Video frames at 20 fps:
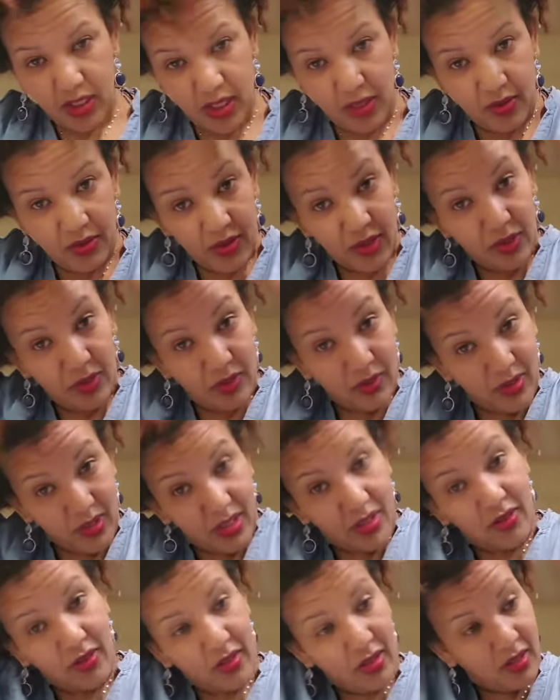He
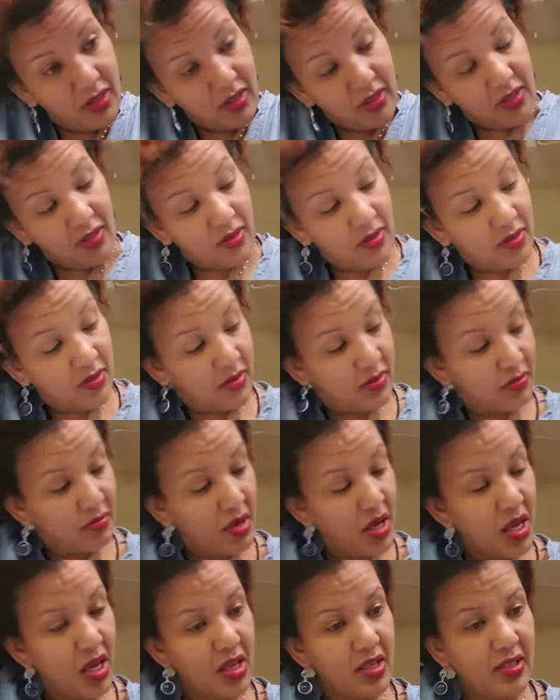not agree.
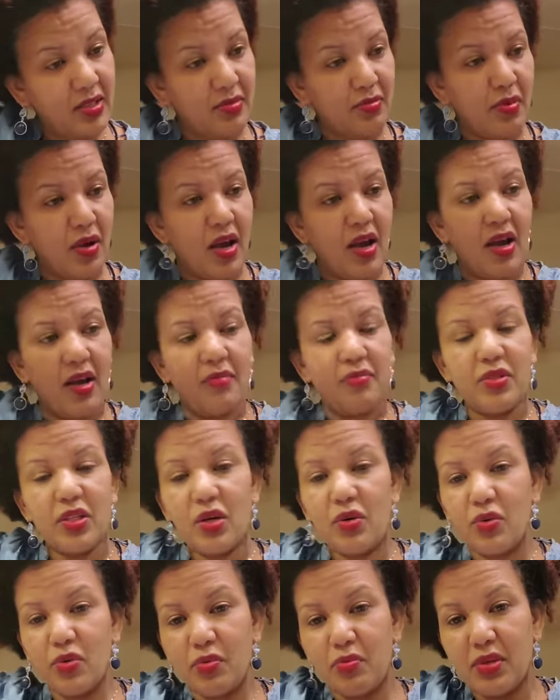
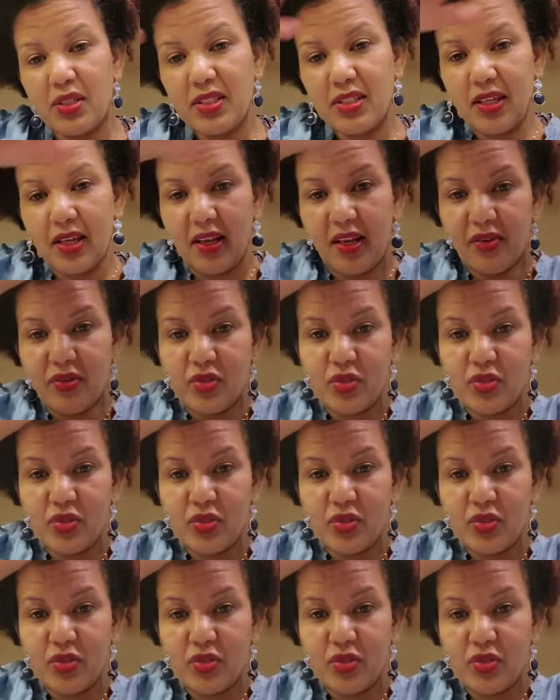Best arms ever,